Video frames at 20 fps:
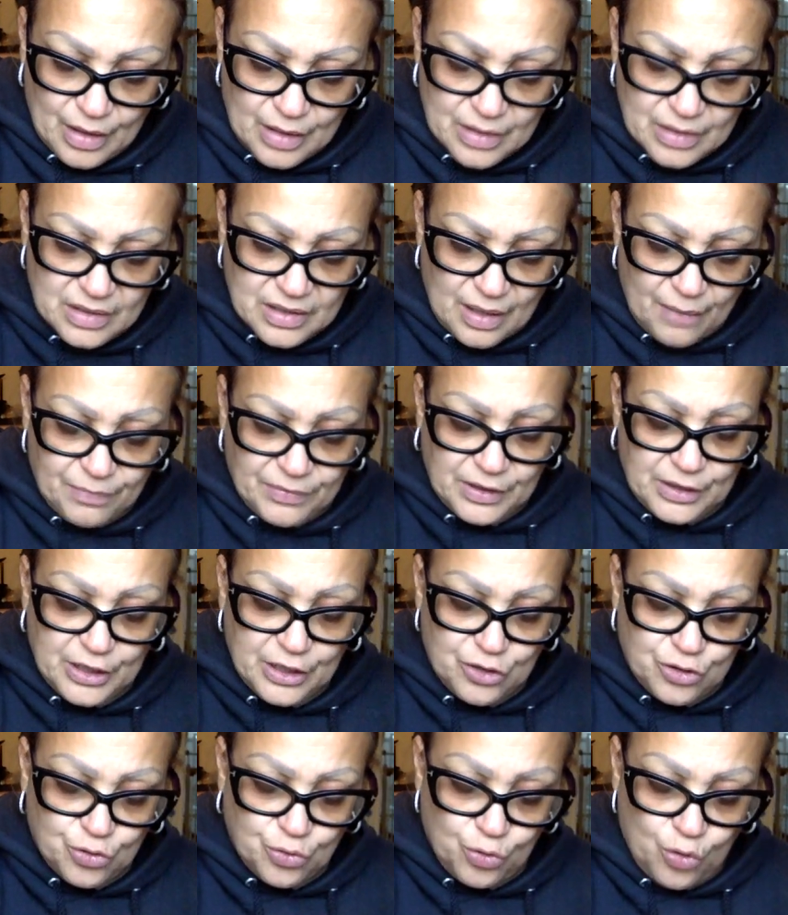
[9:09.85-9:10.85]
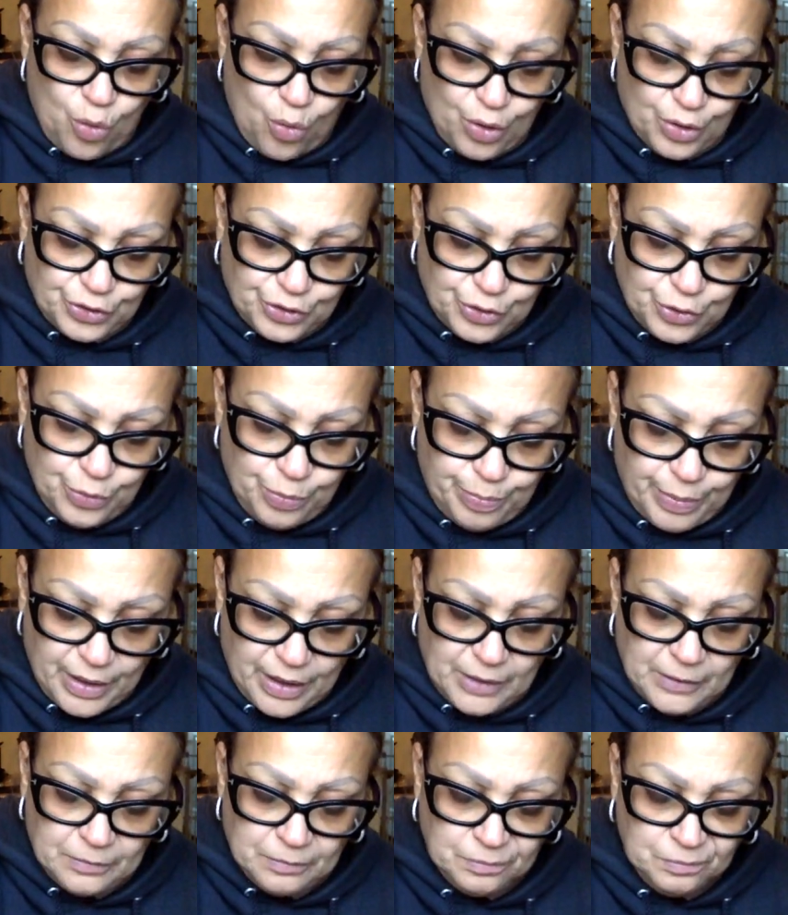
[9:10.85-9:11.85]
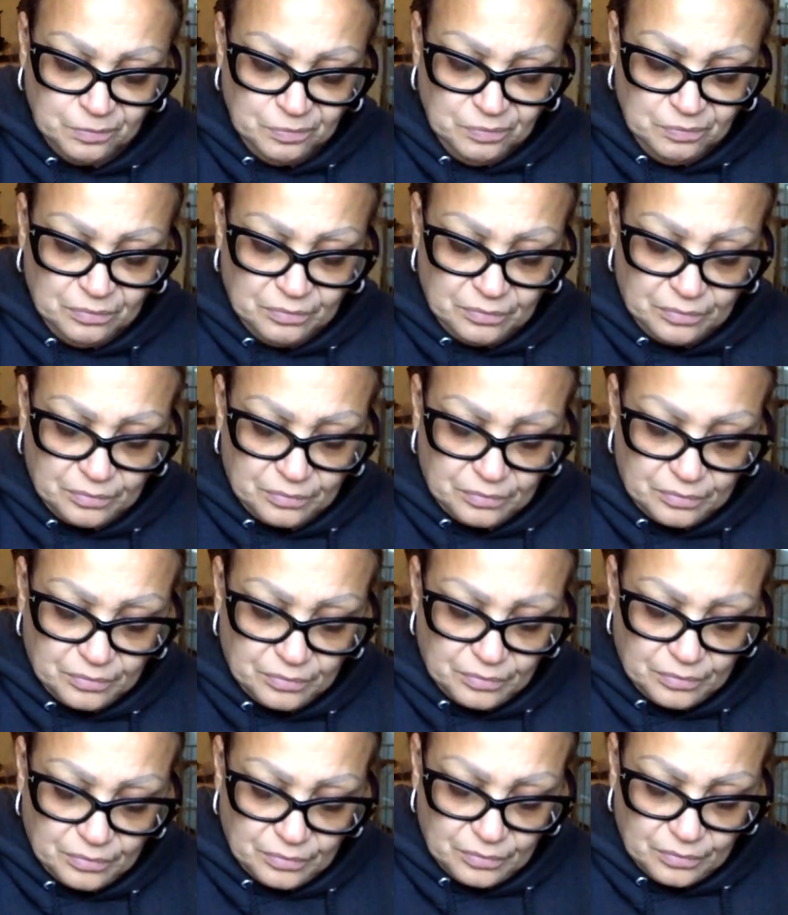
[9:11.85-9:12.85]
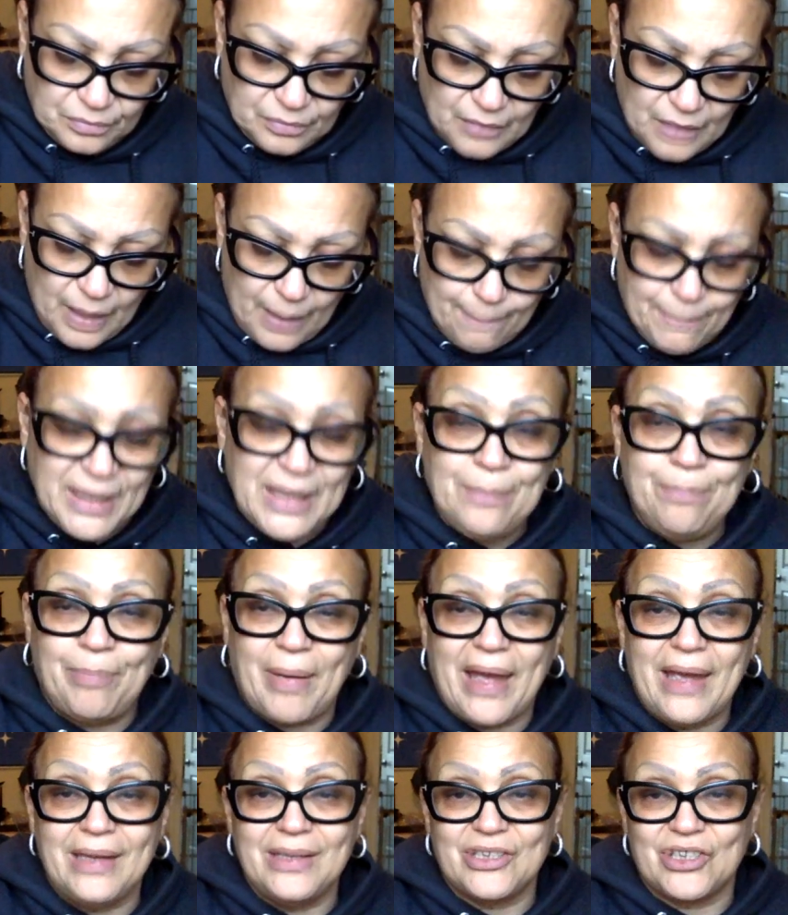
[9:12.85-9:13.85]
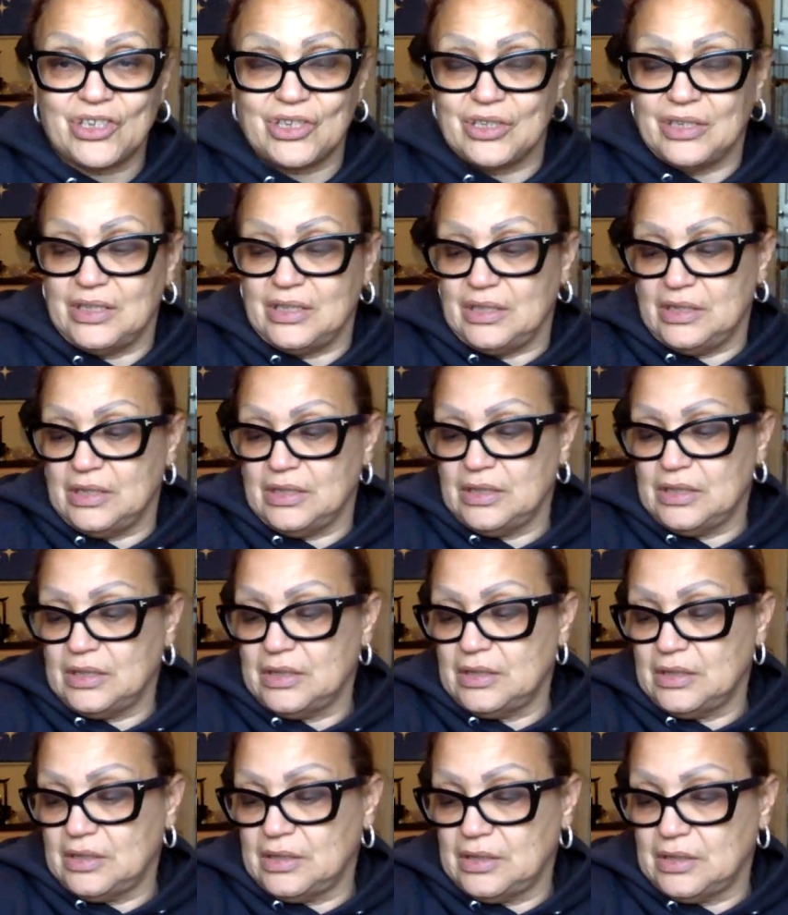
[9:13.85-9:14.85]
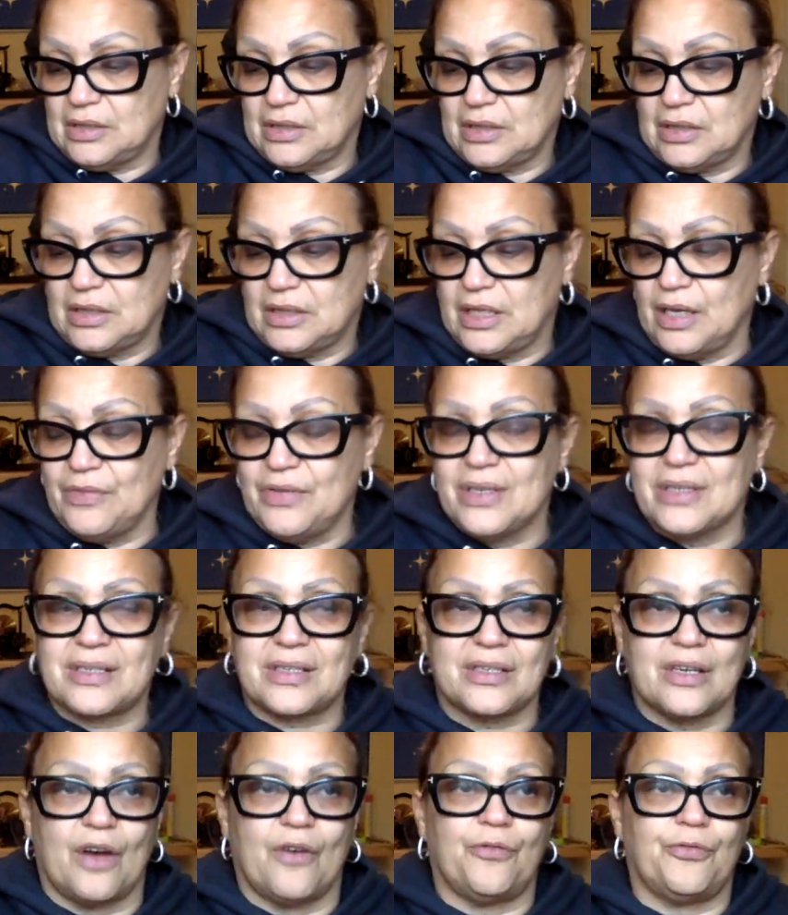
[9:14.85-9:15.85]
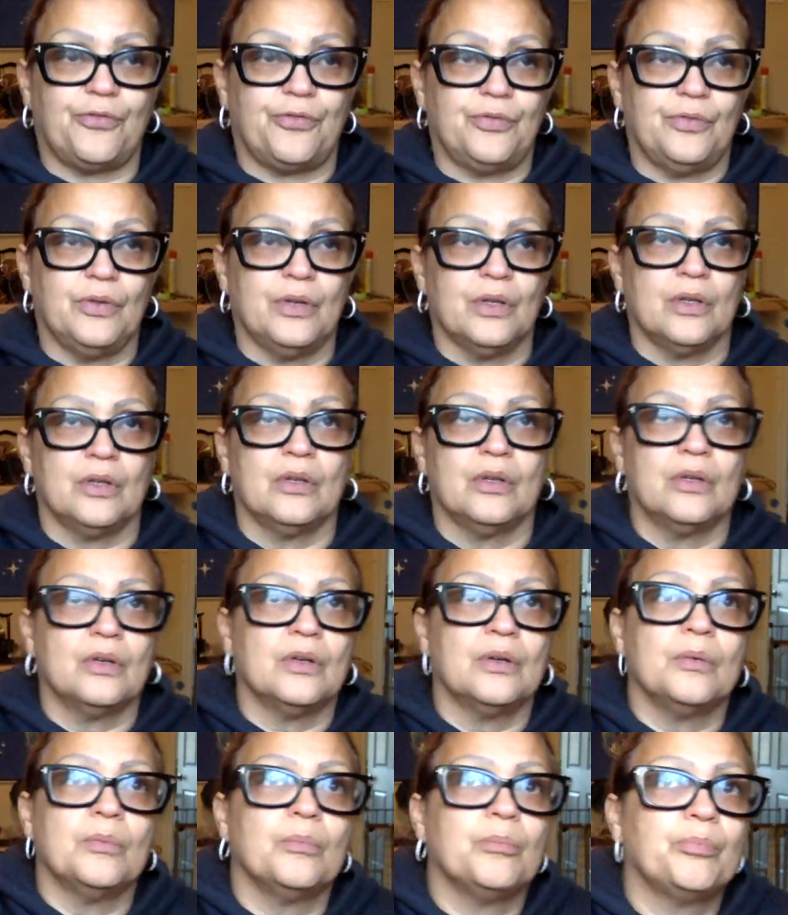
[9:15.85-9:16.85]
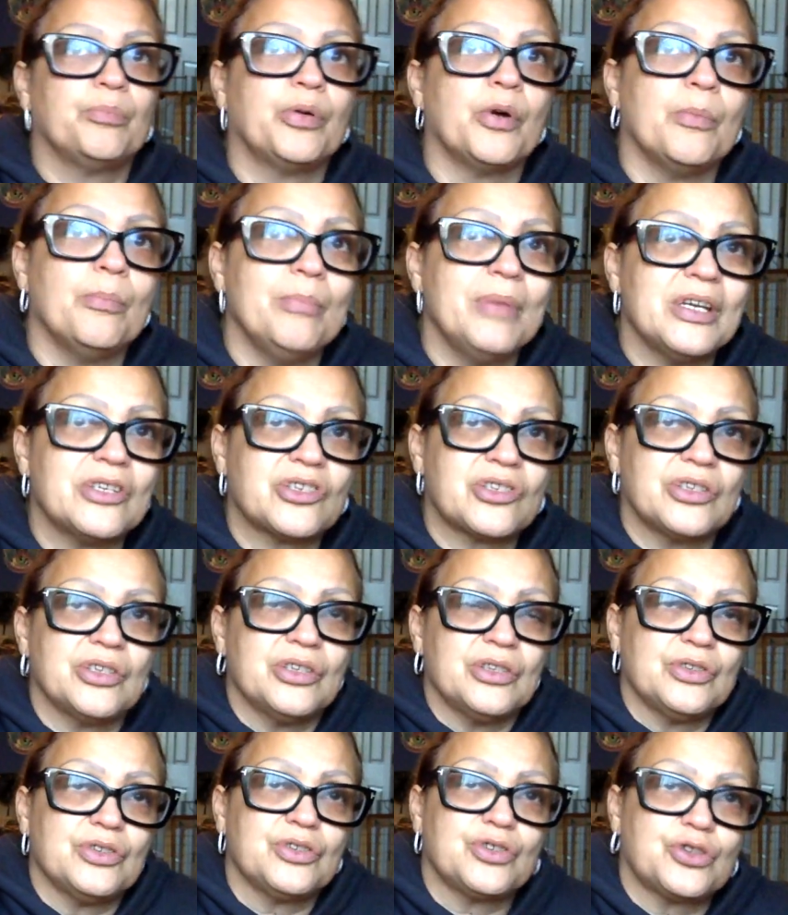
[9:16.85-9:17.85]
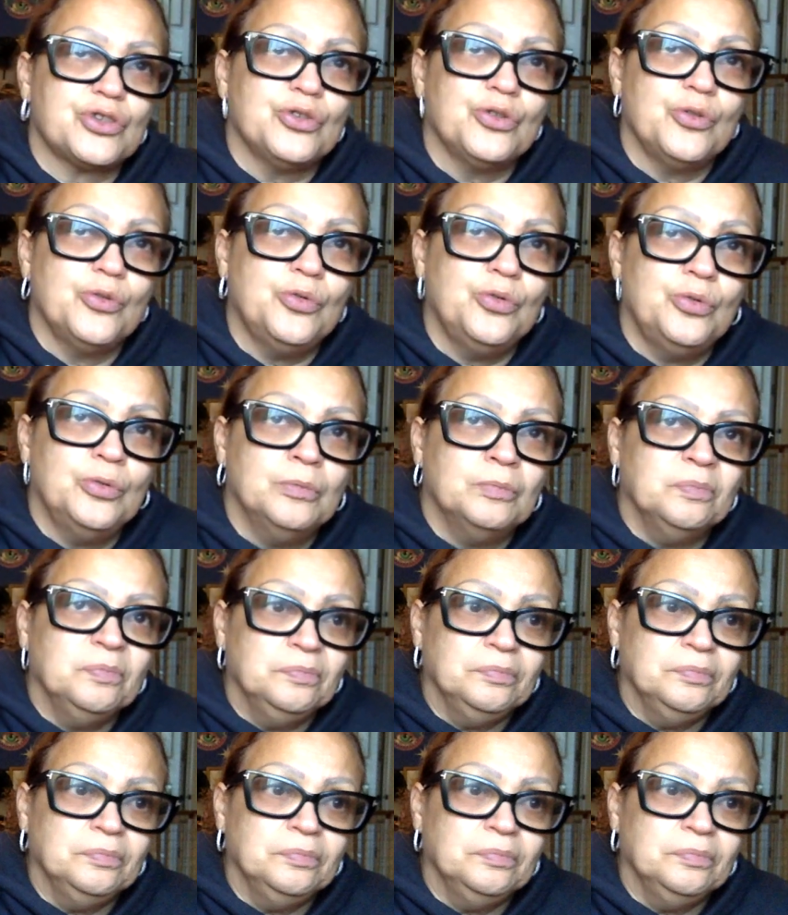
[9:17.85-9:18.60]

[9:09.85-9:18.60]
something that you're going through, but be patient. Give yourself permission to